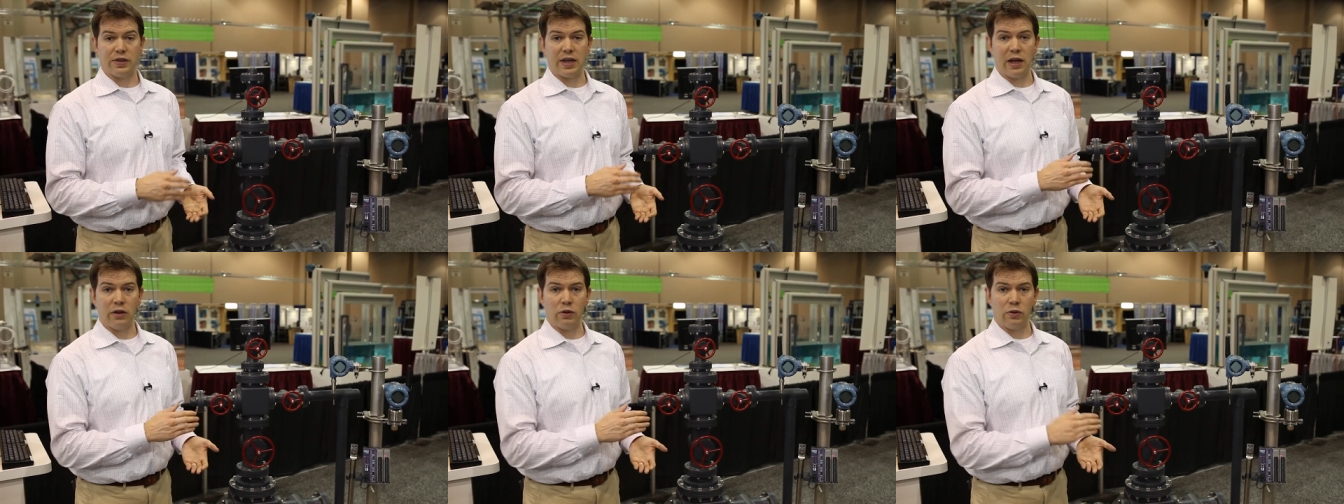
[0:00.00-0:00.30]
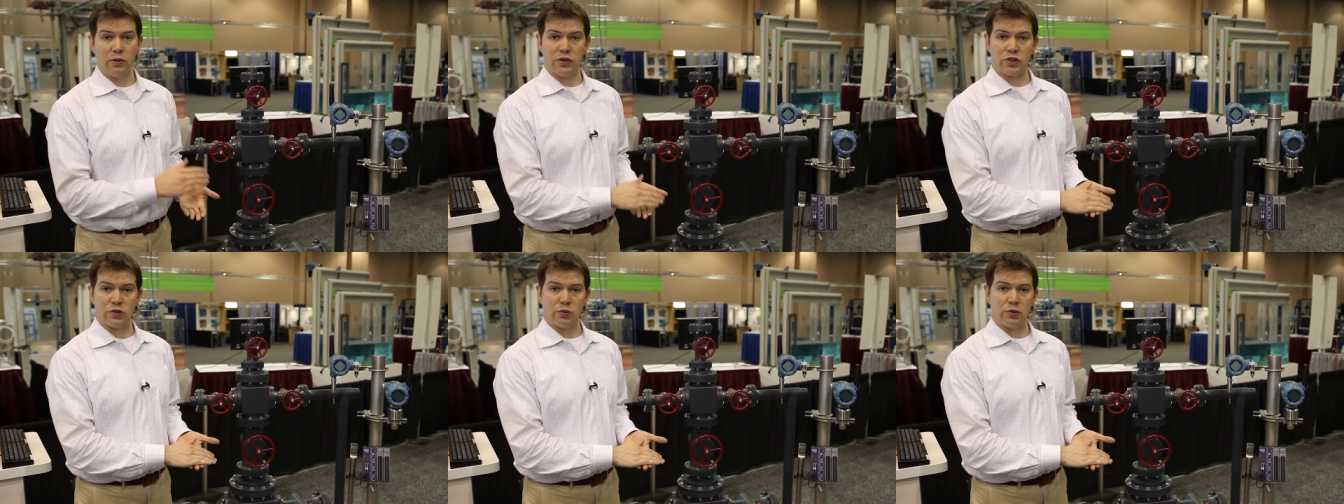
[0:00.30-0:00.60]

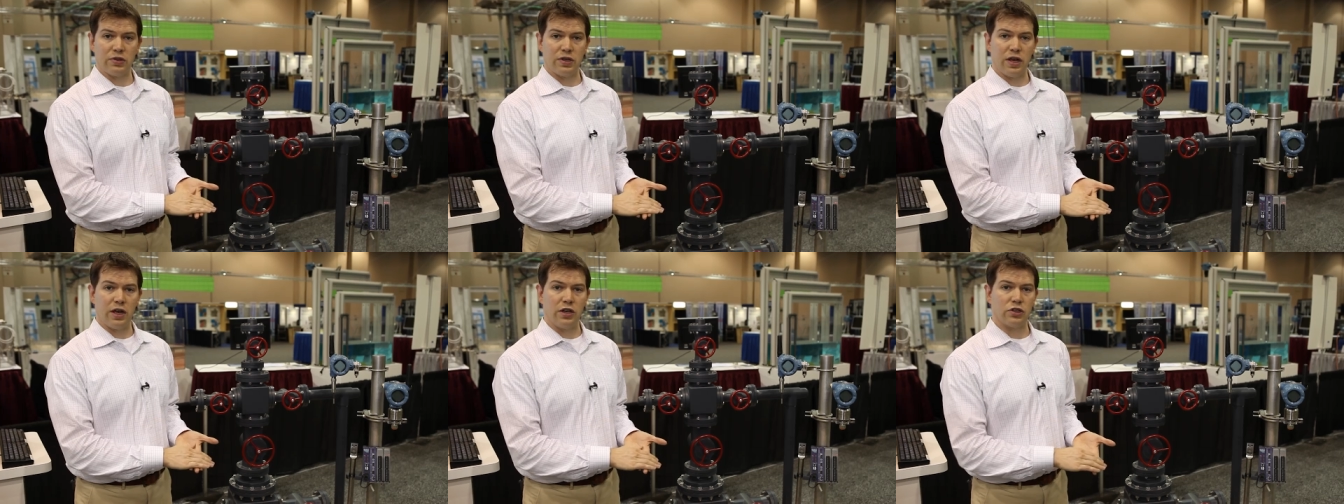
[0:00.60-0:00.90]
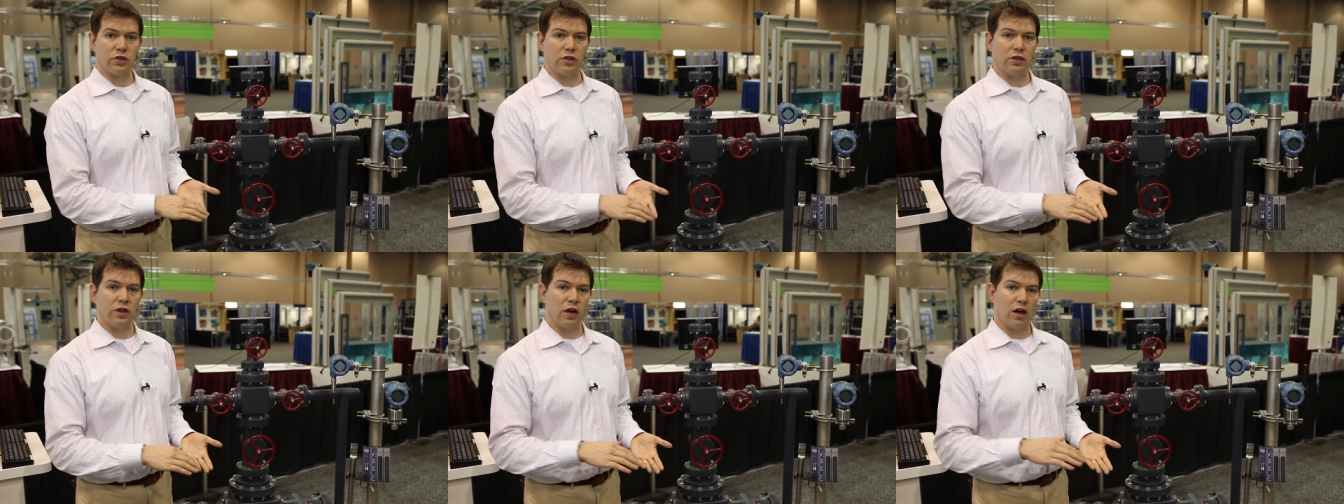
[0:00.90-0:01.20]
downhole
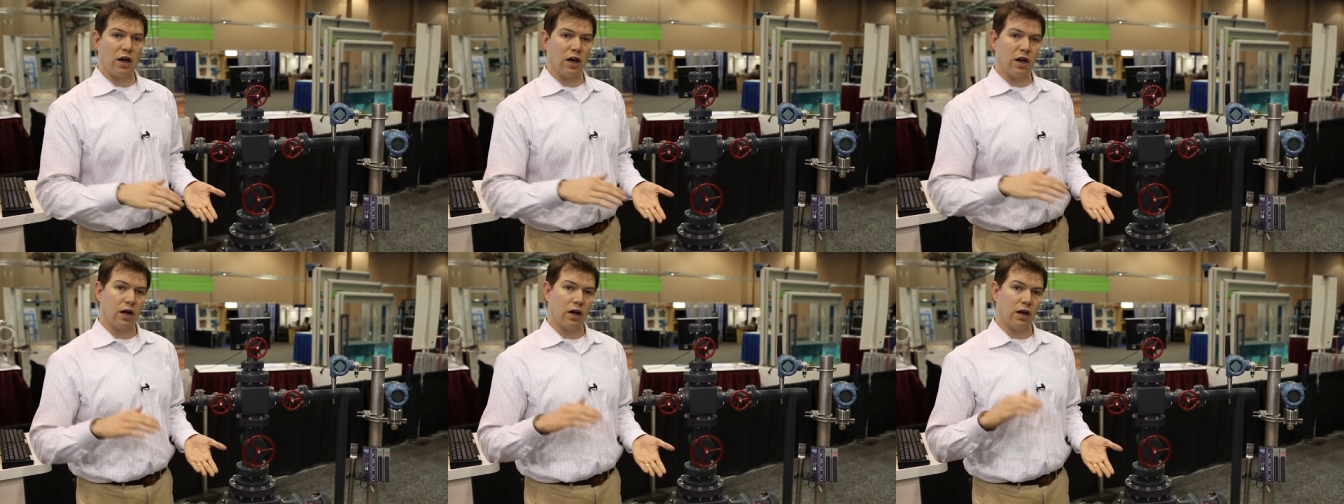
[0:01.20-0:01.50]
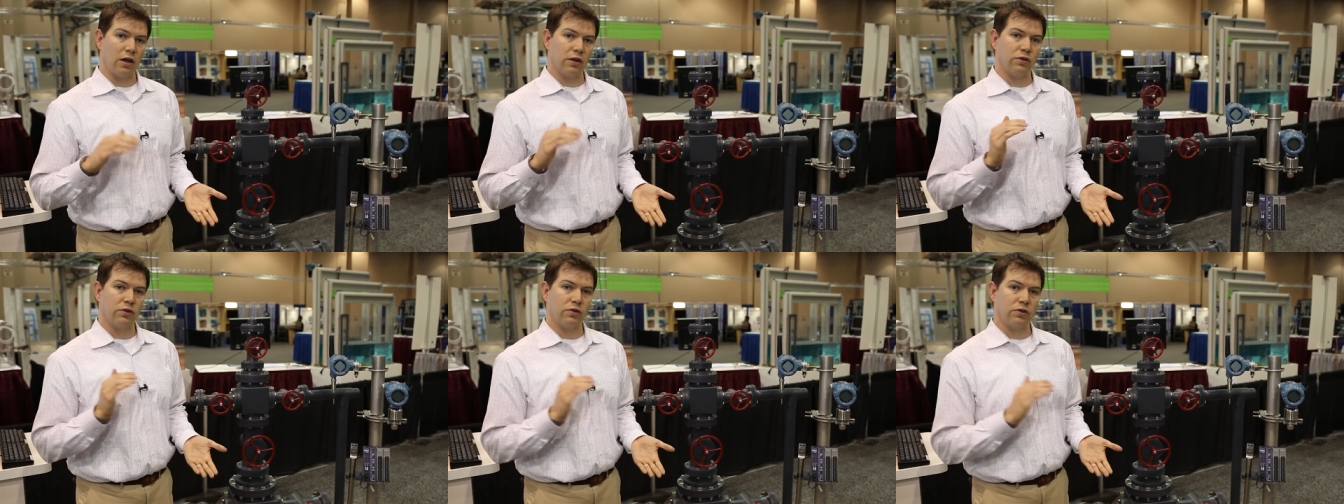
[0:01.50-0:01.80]
instrumentation
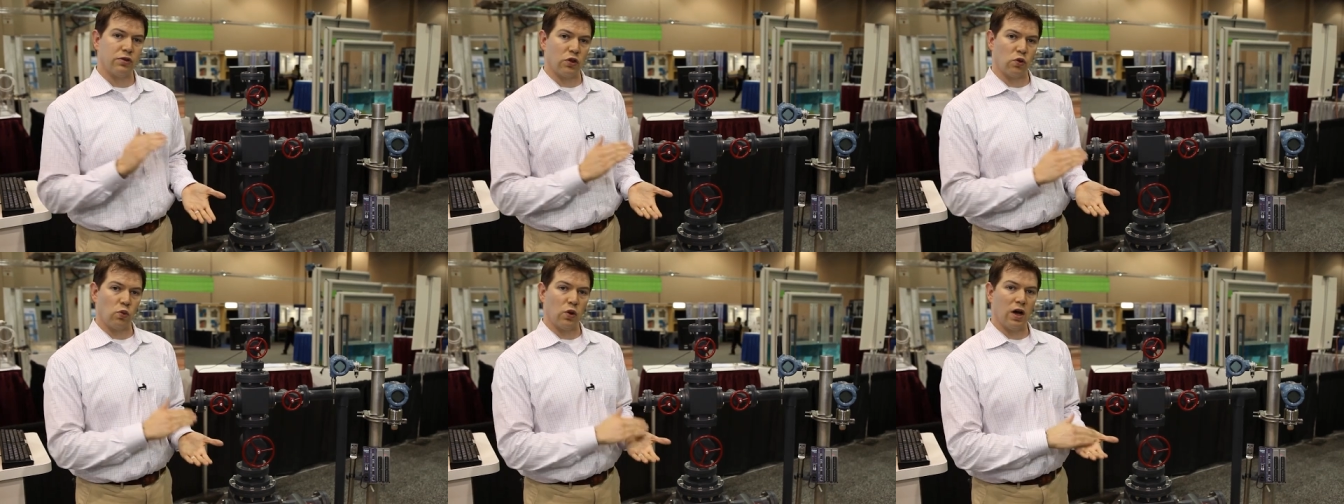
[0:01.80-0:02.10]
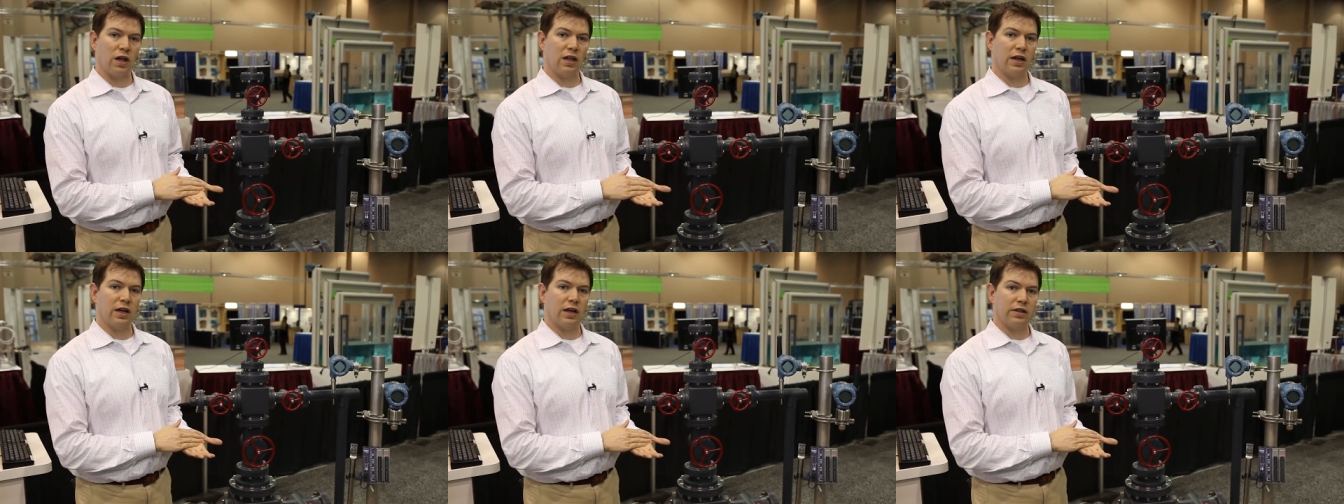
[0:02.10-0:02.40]
to the
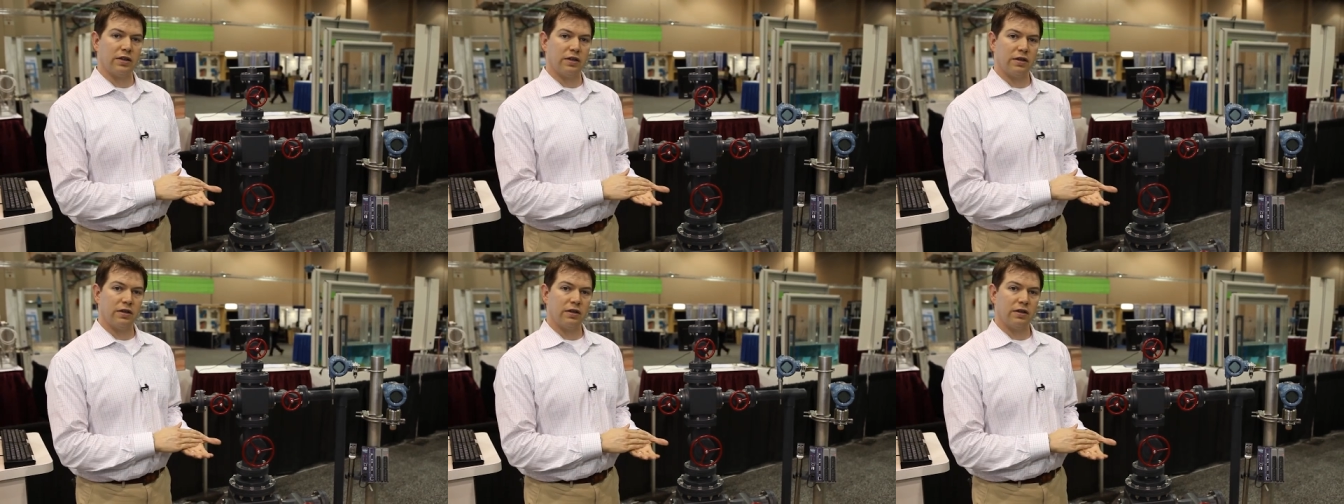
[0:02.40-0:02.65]
wellhead,